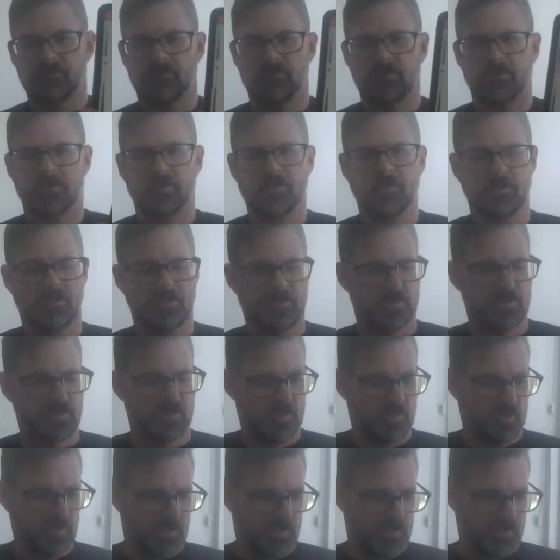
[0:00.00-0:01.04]
Okay.
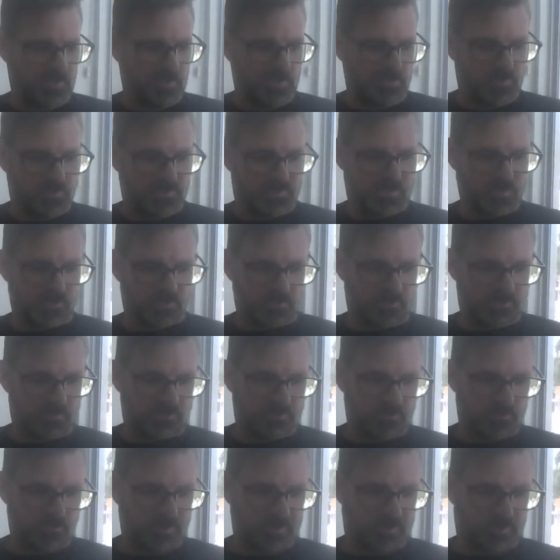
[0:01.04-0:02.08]
So
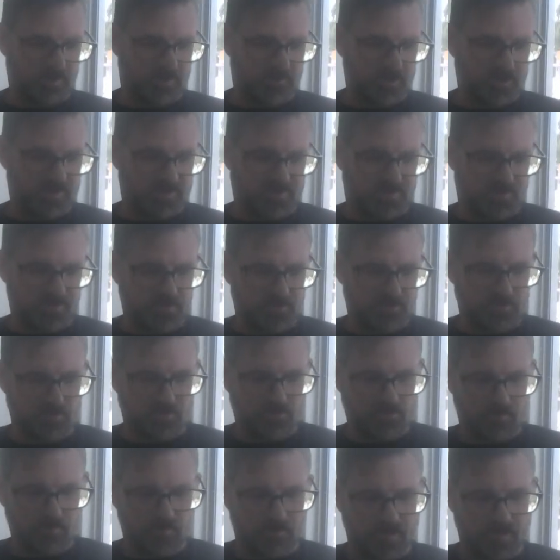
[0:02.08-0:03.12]
we come into